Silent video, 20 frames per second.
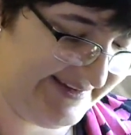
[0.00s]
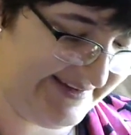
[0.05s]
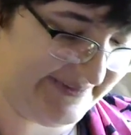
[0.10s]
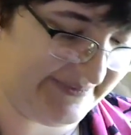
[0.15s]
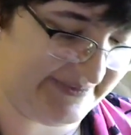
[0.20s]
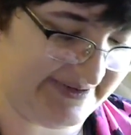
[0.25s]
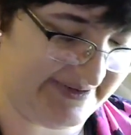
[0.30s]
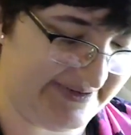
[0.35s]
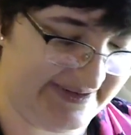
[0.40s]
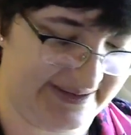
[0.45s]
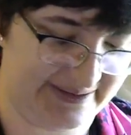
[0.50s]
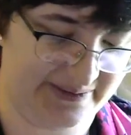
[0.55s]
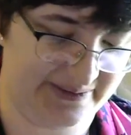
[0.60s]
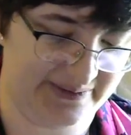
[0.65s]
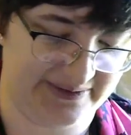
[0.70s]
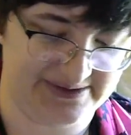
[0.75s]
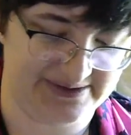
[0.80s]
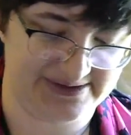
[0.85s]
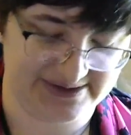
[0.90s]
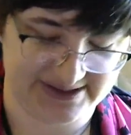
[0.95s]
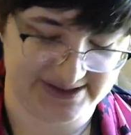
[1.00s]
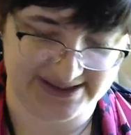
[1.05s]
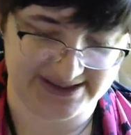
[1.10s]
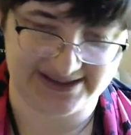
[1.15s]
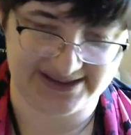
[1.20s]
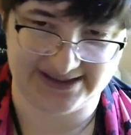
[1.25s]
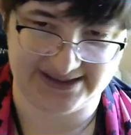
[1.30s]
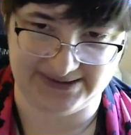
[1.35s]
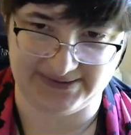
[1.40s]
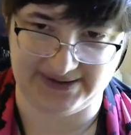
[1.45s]
one of the goals
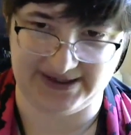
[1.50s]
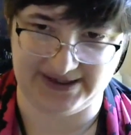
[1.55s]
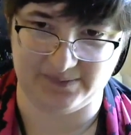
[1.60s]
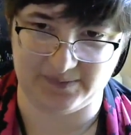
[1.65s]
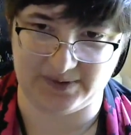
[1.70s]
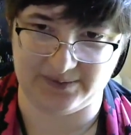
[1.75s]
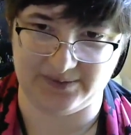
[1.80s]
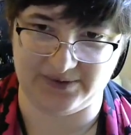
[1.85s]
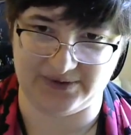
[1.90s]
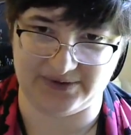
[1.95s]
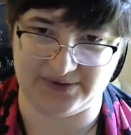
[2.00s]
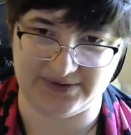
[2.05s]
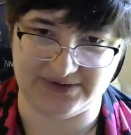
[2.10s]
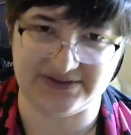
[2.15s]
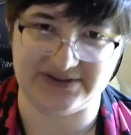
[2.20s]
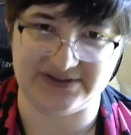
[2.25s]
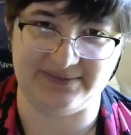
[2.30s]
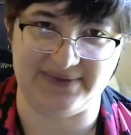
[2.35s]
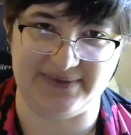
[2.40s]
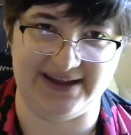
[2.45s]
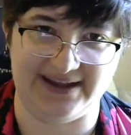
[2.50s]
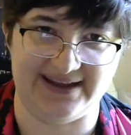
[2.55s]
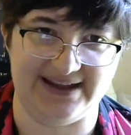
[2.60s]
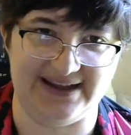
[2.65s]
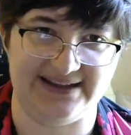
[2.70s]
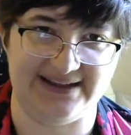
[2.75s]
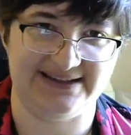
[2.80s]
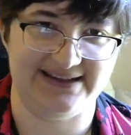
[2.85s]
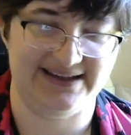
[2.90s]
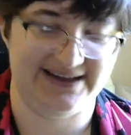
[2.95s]
in writing my book was to make
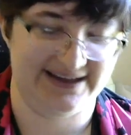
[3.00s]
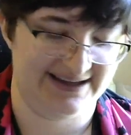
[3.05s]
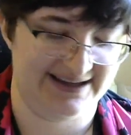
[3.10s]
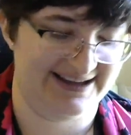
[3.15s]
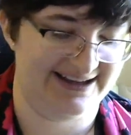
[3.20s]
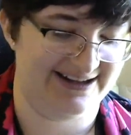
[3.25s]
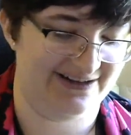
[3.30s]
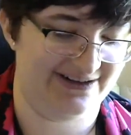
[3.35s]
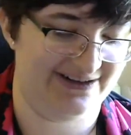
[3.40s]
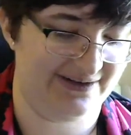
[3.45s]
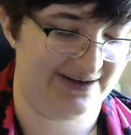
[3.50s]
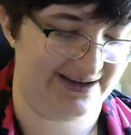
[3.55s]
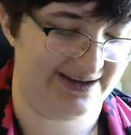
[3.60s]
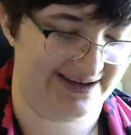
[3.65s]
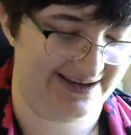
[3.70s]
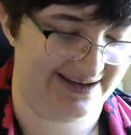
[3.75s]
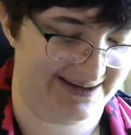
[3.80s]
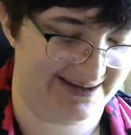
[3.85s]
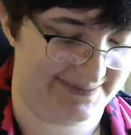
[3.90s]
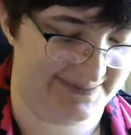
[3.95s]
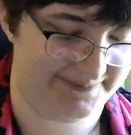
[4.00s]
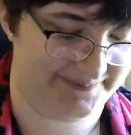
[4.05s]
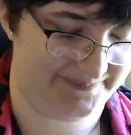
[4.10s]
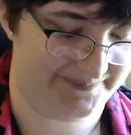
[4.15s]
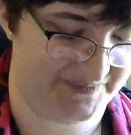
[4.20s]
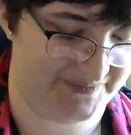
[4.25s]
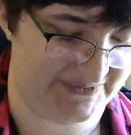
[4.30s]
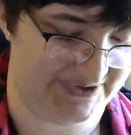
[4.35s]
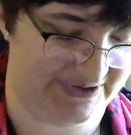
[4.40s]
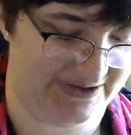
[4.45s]
it
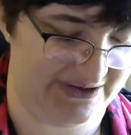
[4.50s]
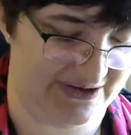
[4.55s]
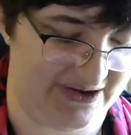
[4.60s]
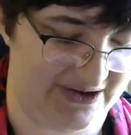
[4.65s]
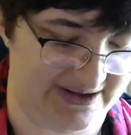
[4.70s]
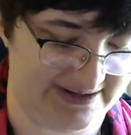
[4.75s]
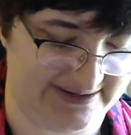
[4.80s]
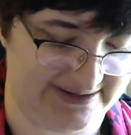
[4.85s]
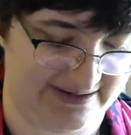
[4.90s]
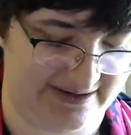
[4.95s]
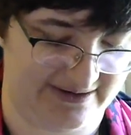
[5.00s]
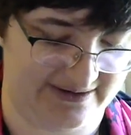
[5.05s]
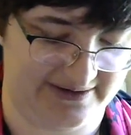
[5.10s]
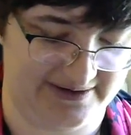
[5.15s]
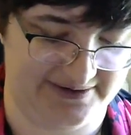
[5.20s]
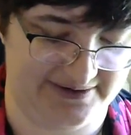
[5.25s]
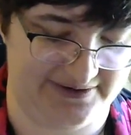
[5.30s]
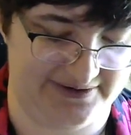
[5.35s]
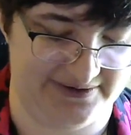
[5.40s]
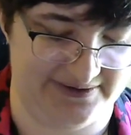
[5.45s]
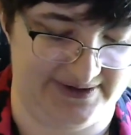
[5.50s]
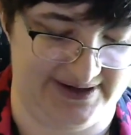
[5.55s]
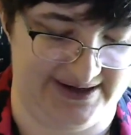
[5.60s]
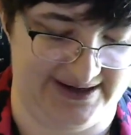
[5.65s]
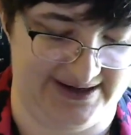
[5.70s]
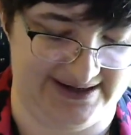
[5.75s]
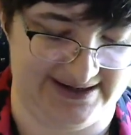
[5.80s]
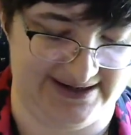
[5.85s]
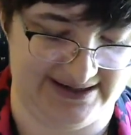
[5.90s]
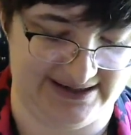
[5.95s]
not hard to read,